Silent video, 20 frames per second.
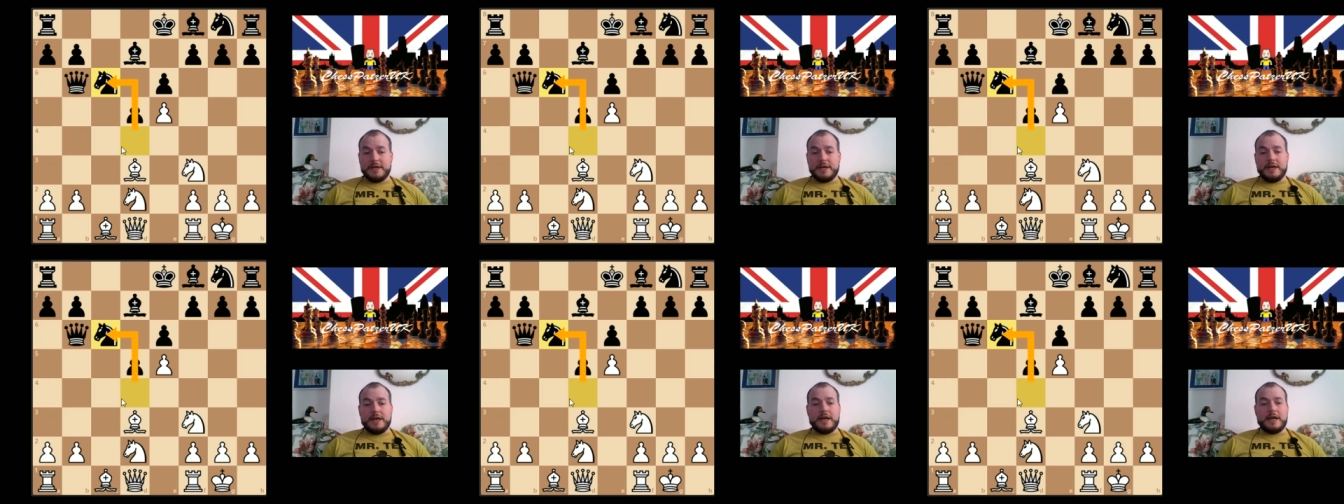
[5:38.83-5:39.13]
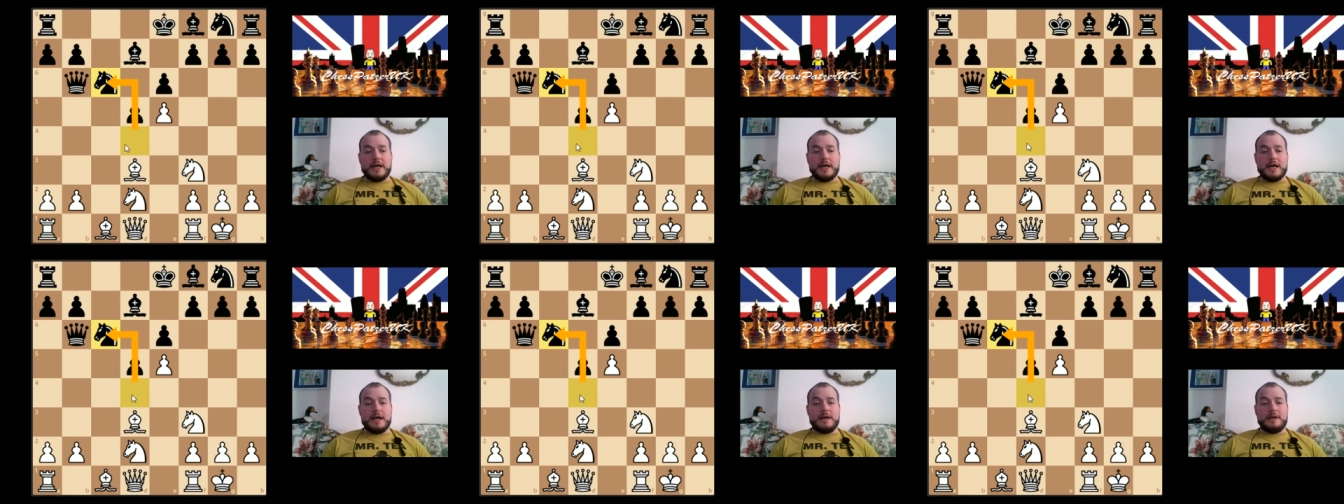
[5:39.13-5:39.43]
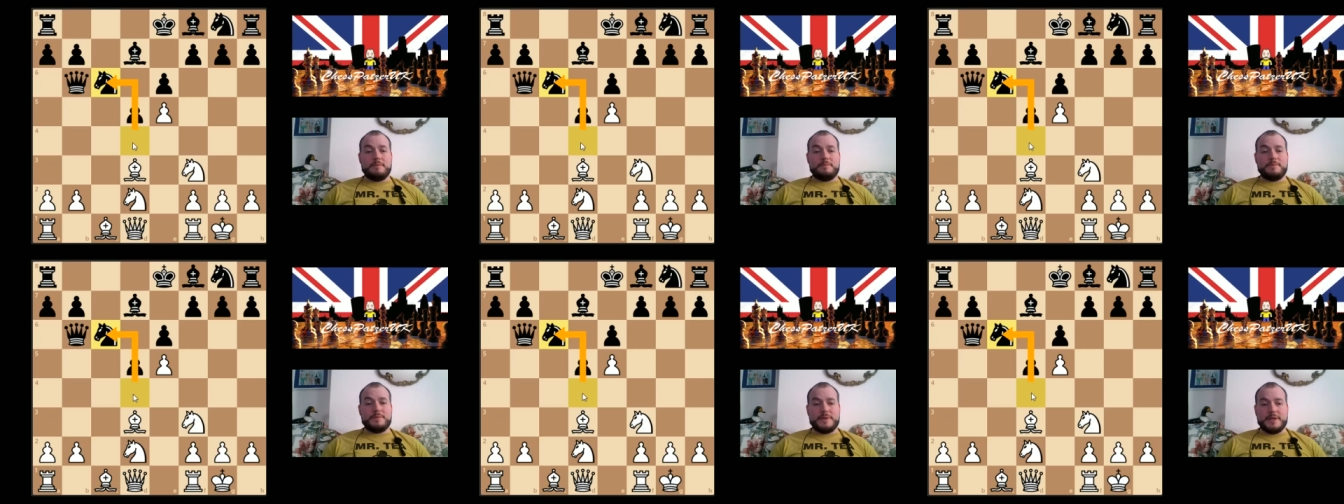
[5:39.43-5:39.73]

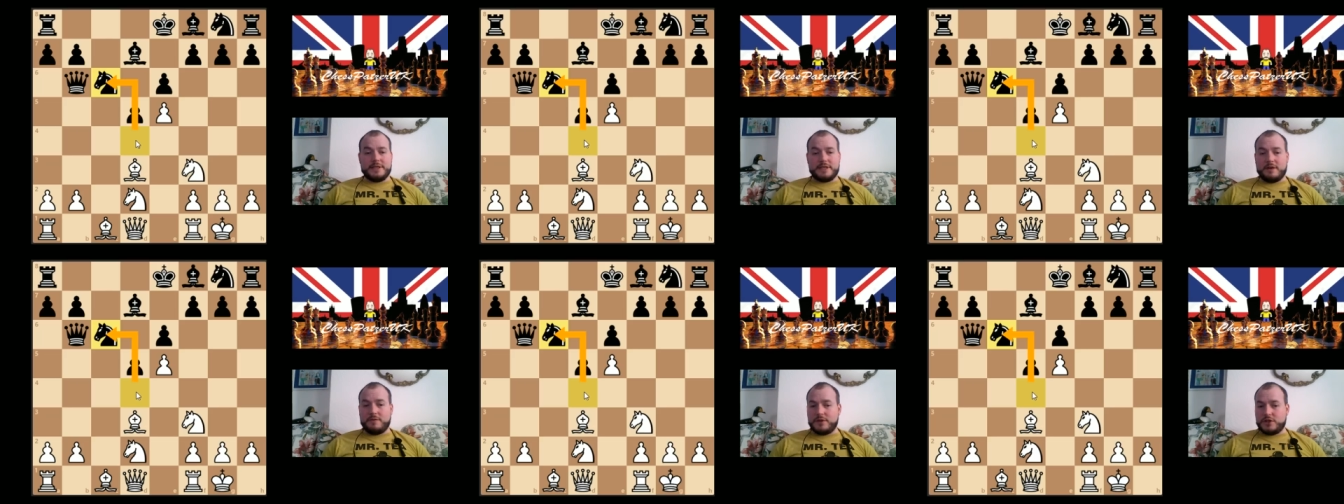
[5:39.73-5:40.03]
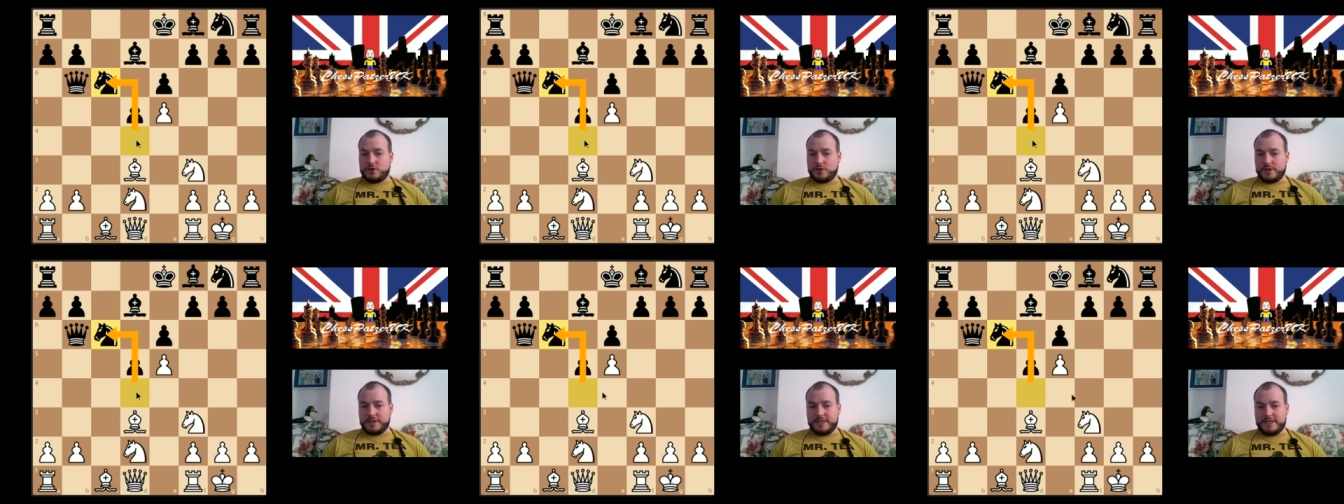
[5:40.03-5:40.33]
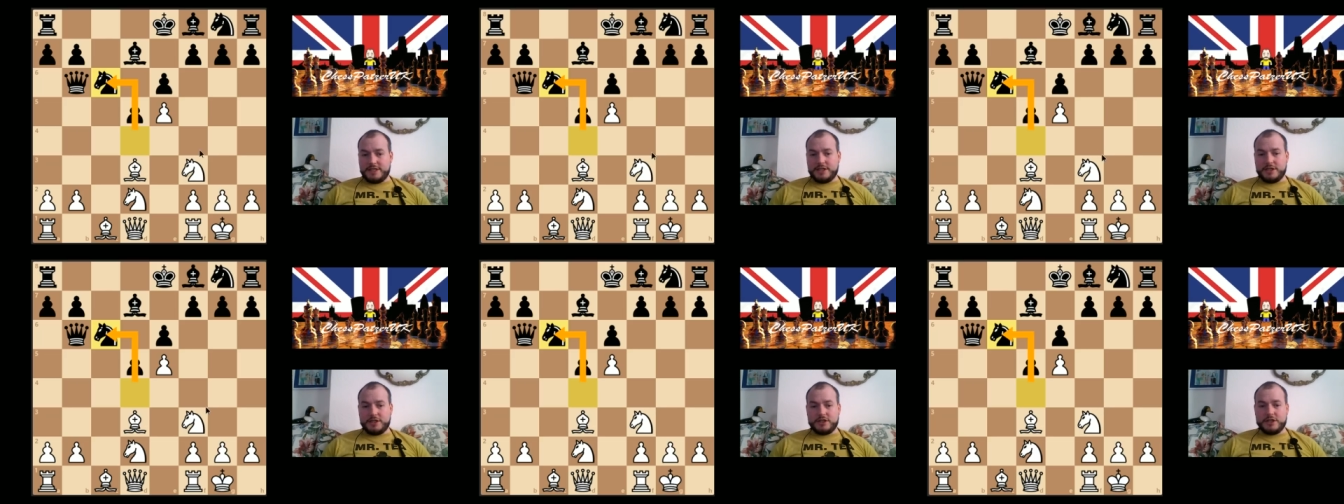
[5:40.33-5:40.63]
There's other
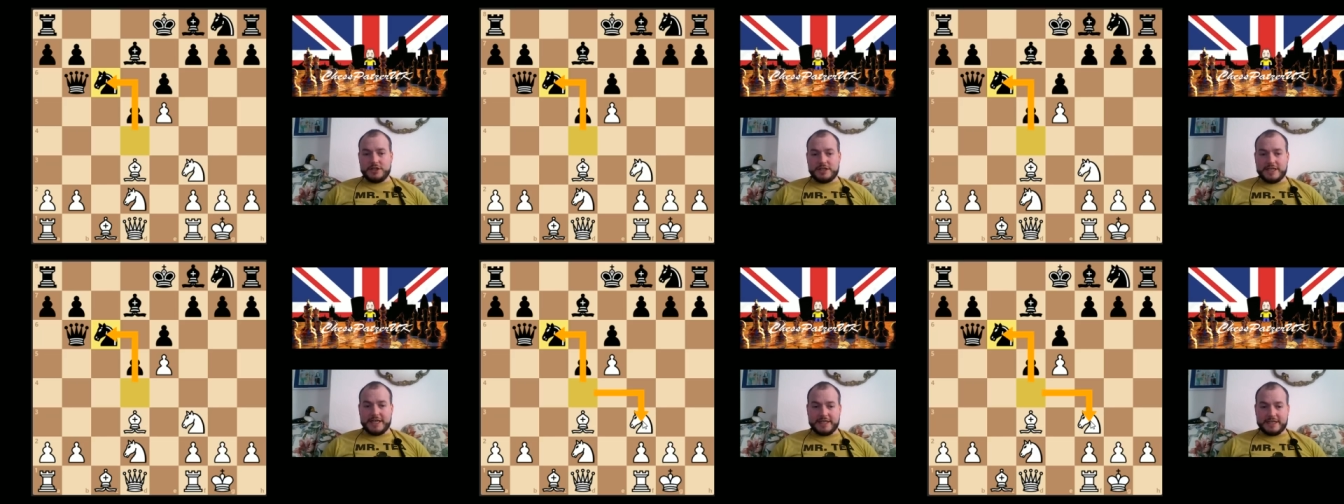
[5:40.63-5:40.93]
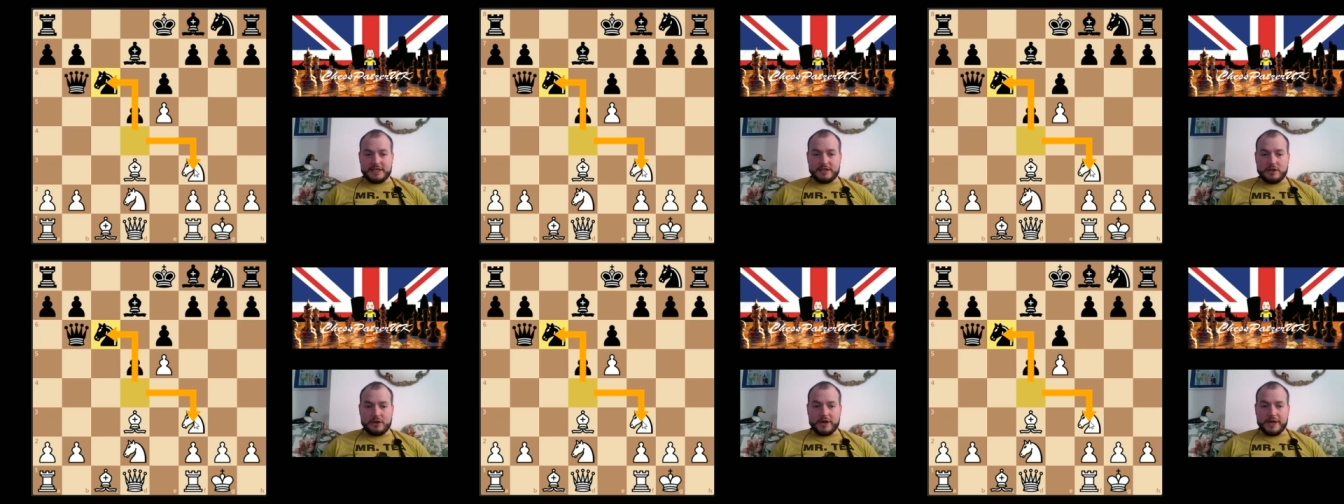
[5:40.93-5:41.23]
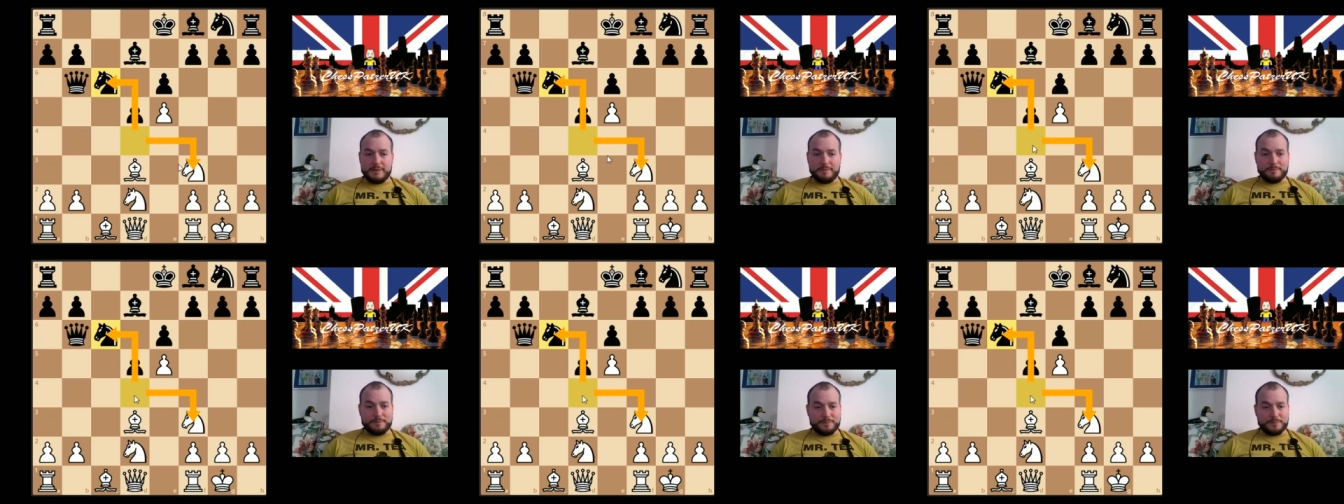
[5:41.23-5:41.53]
choices. You can just take the
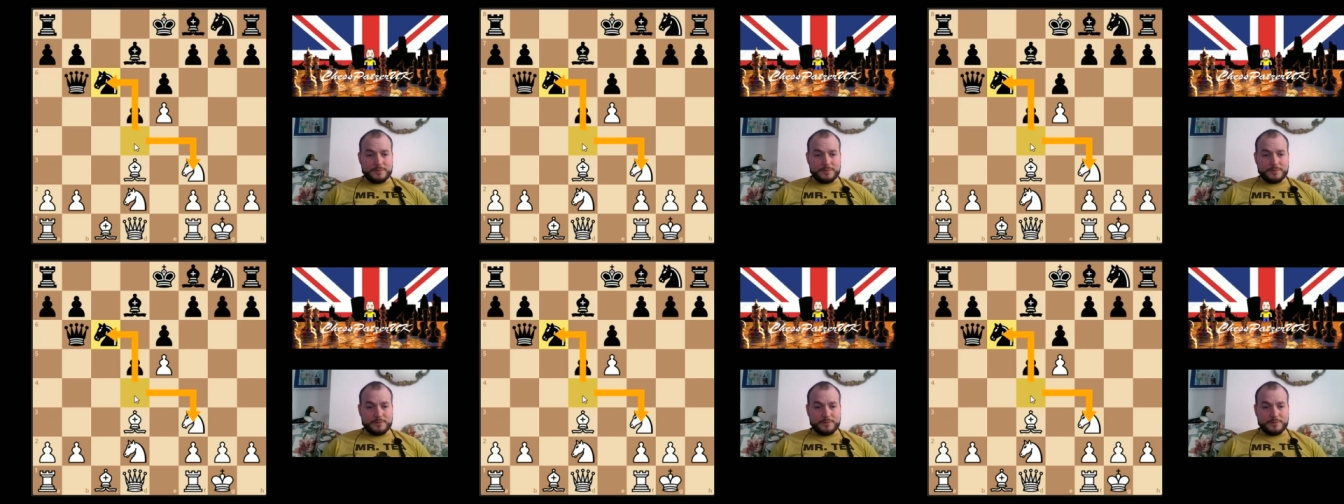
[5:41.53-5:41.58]
knight.